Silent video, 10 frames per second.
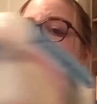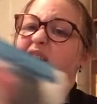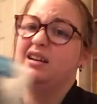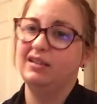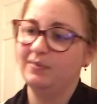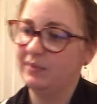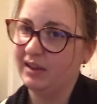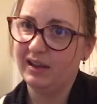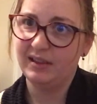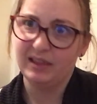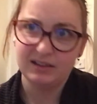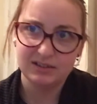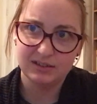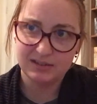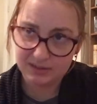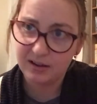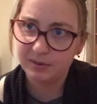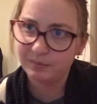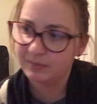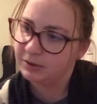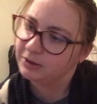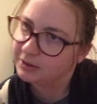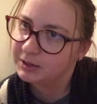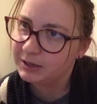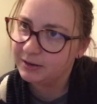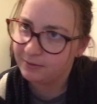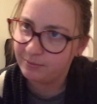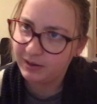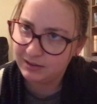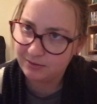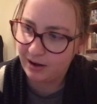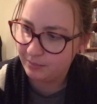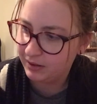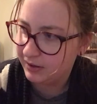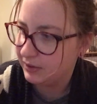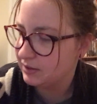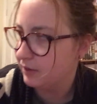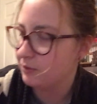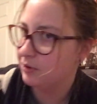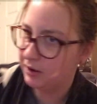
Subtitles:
and that's just some of my scrap yarn that I've got.